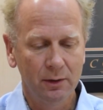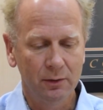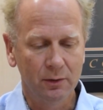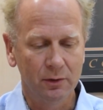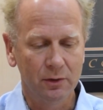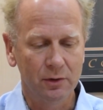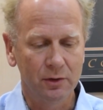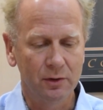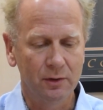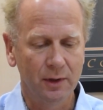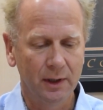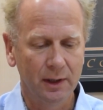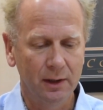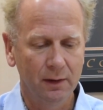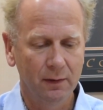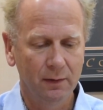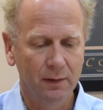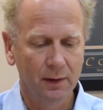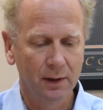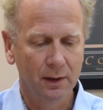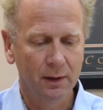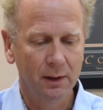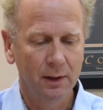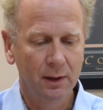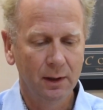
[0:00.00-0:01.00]
to
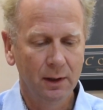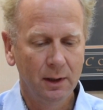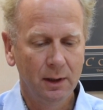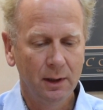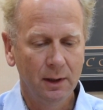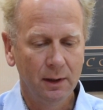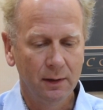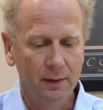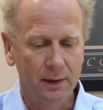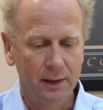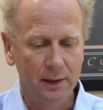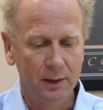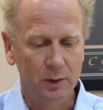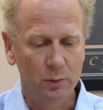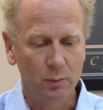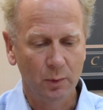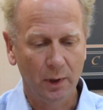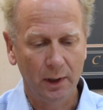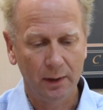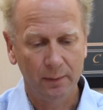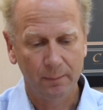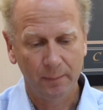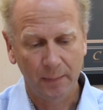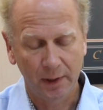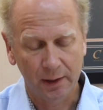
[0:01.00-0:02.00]
strengthen this
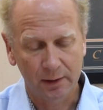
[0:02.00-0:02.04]
one.